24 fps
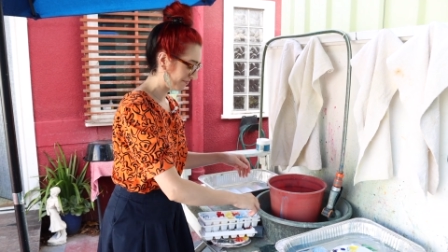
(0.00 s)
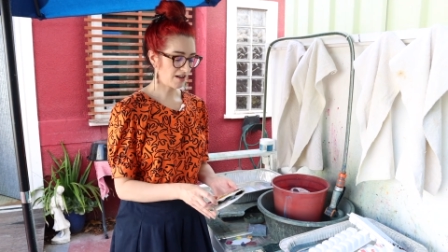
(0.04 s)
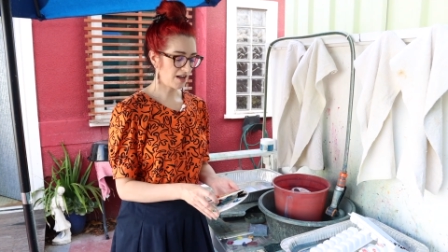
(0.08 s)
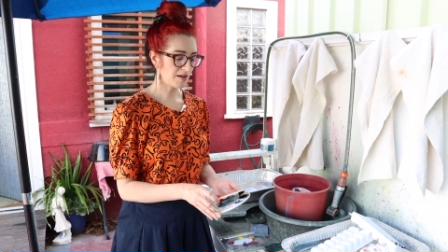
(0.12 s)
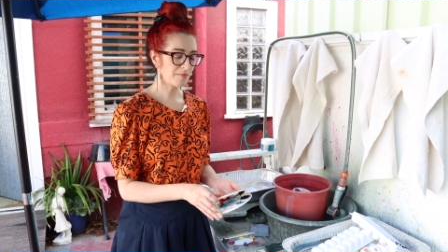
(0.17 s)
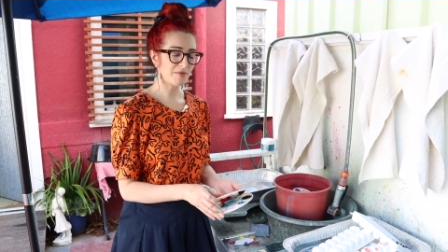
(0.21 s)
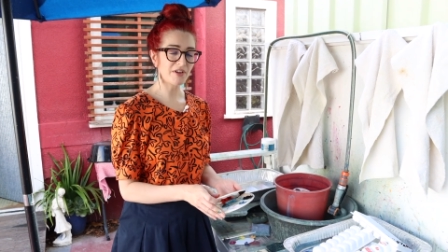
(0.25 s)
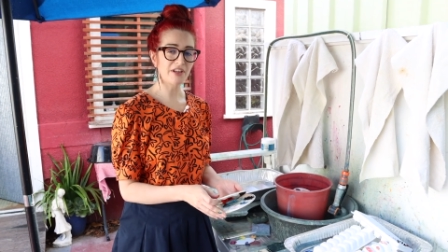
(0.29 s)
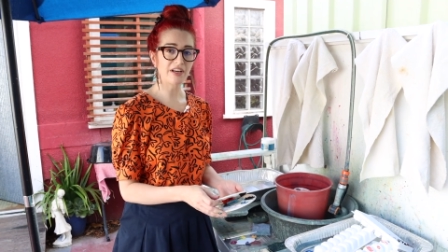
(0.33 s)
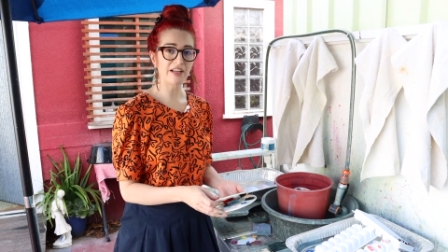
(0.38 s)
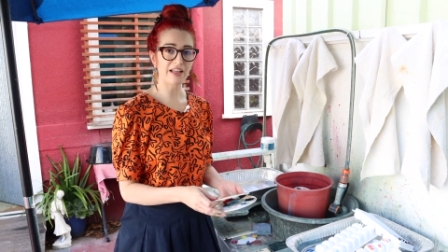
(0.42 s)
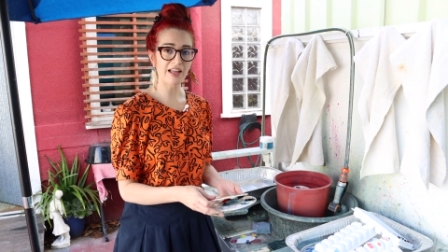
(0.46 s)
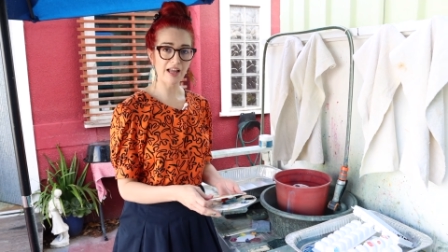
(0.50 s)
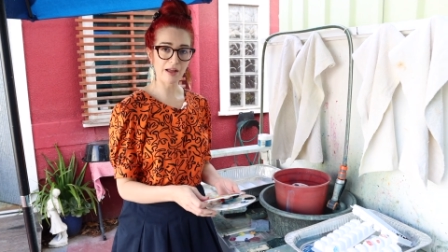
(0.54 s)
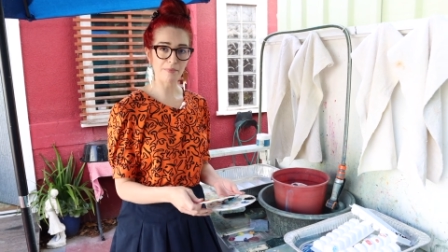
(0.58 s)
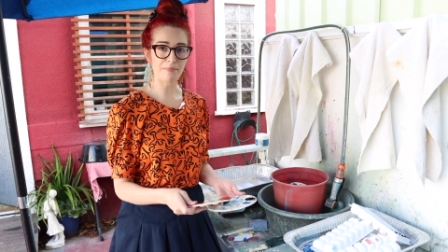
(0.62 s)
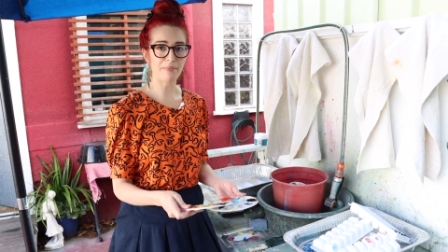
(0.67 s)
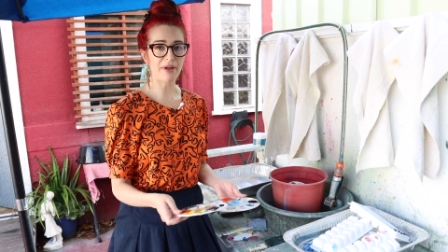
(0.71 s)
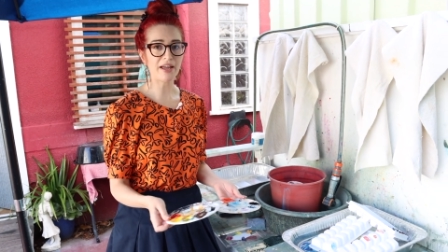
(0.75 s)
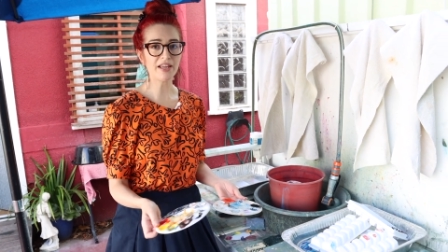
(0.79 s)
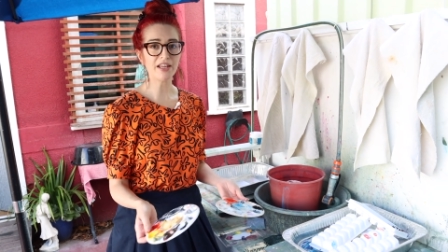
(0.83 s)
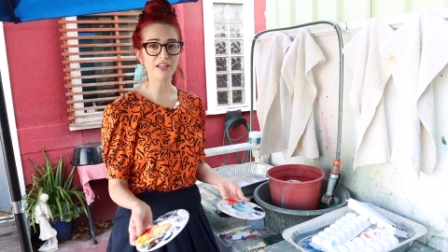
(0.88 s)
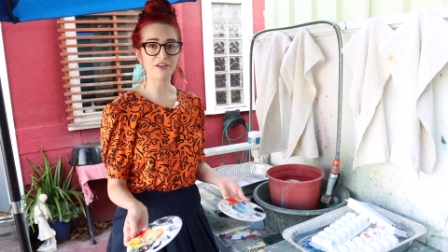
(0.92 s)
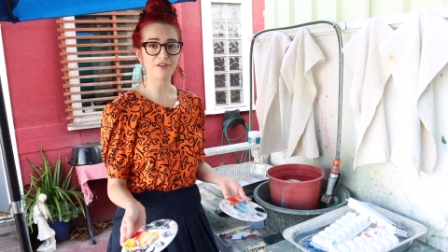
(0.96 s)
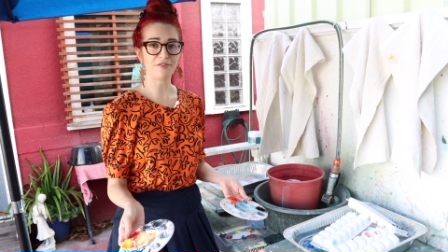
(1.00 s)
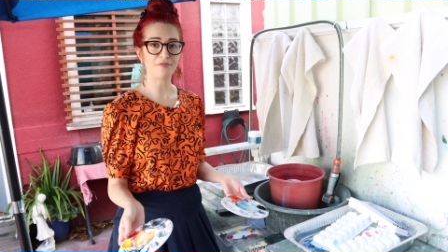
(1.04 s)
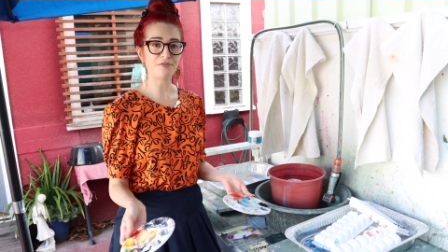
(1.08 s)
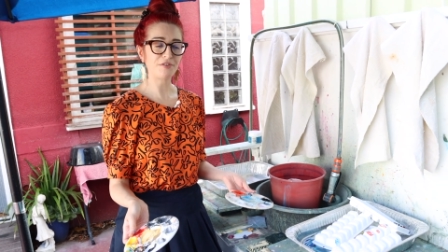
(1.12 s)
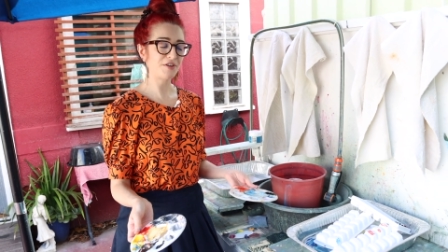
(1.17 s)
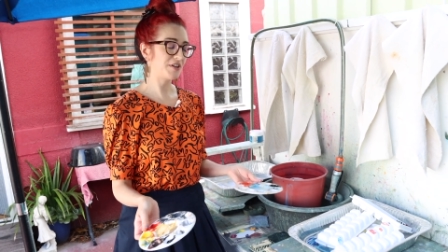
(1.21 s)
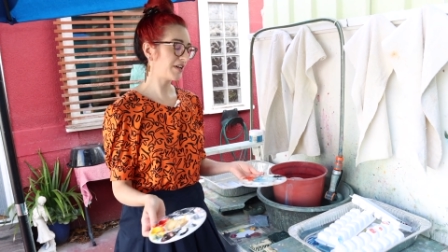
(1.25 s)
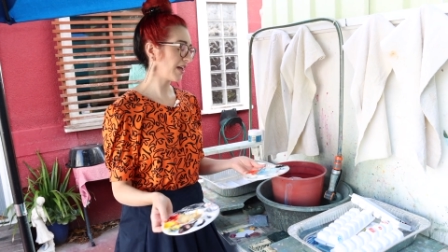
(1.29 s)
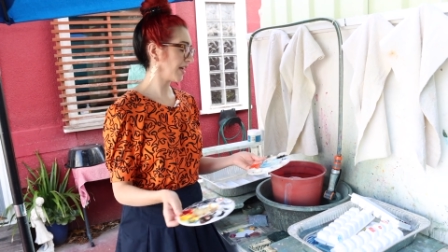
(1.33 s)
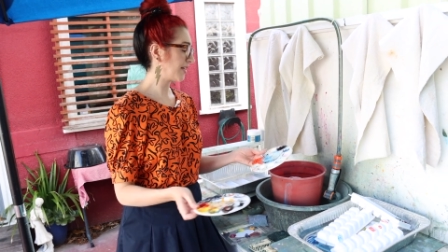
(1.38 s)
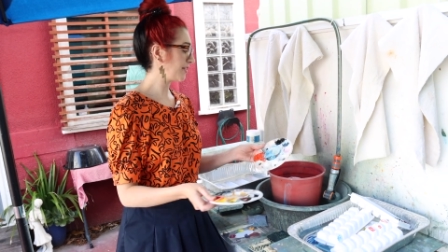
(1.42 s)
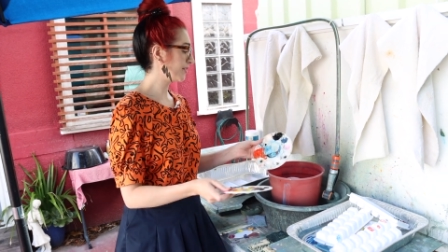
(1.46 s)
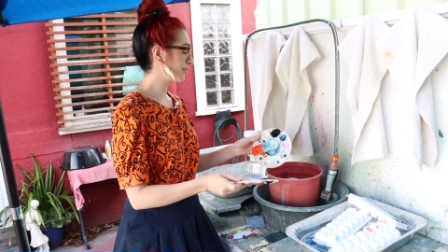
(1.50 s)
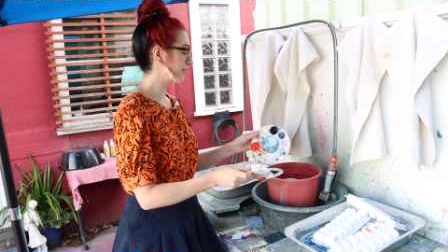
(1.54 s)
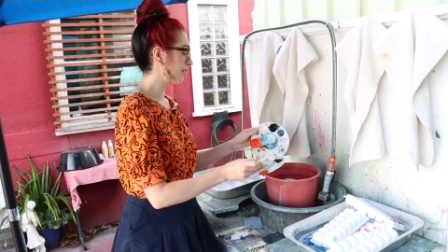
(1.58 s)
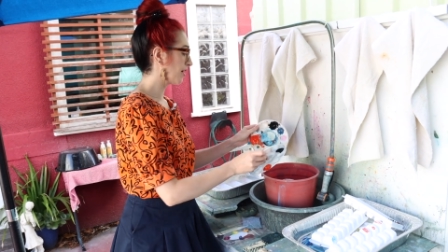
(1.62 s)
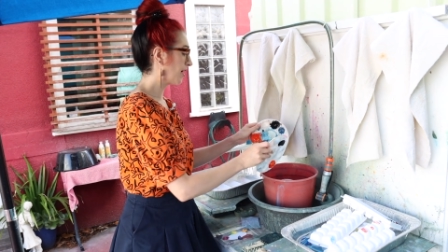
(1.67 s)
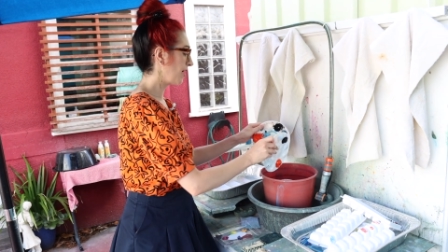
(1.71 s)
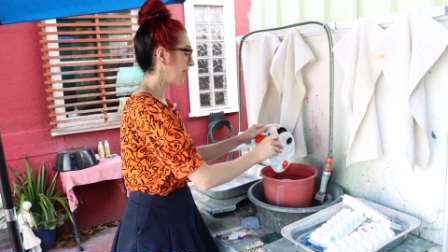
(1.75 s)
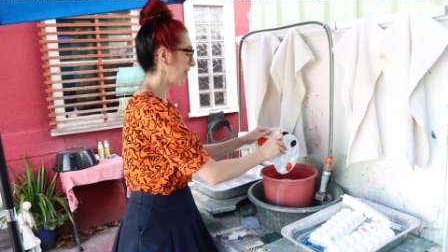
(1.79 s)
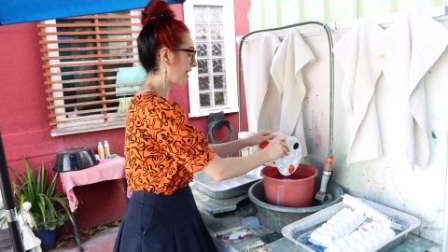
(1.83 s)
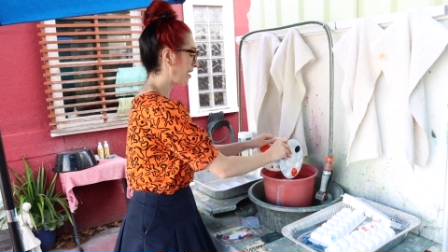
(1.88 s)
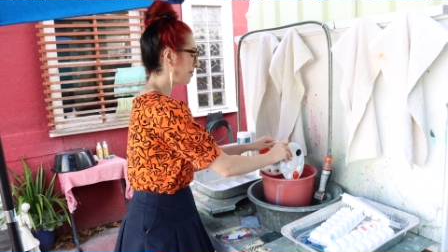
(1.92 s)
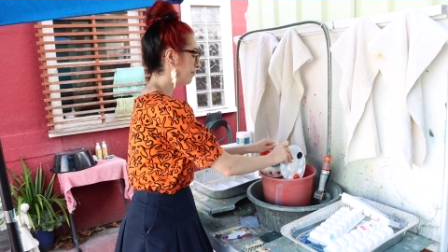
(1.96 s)
I'm going to come back in a few days'
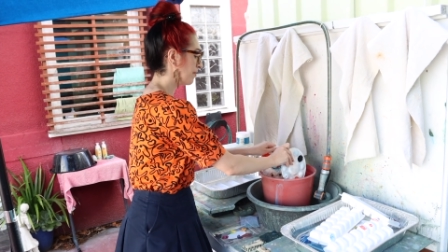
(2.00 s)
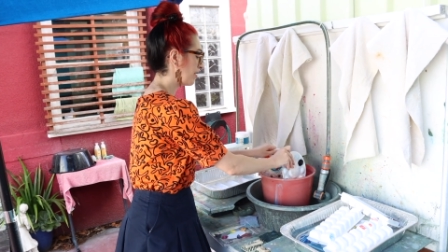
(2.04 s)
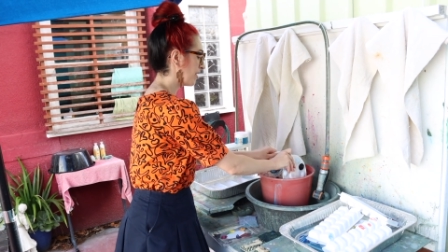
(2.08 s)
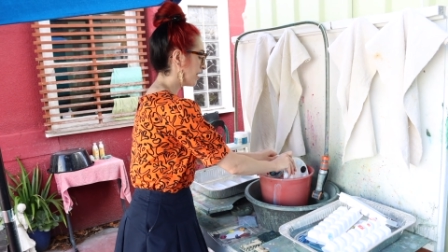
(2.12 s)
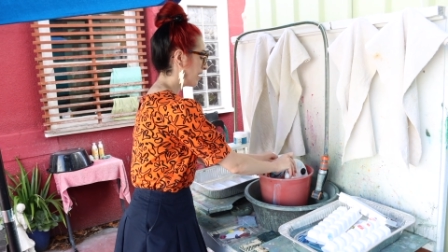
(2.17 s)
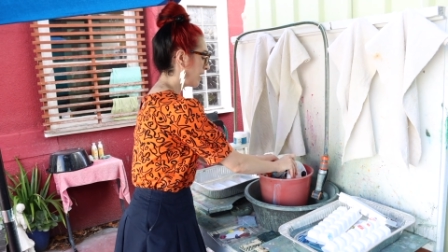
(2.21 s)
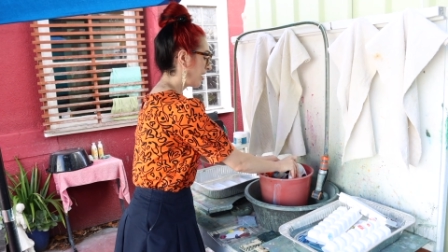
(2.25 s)
time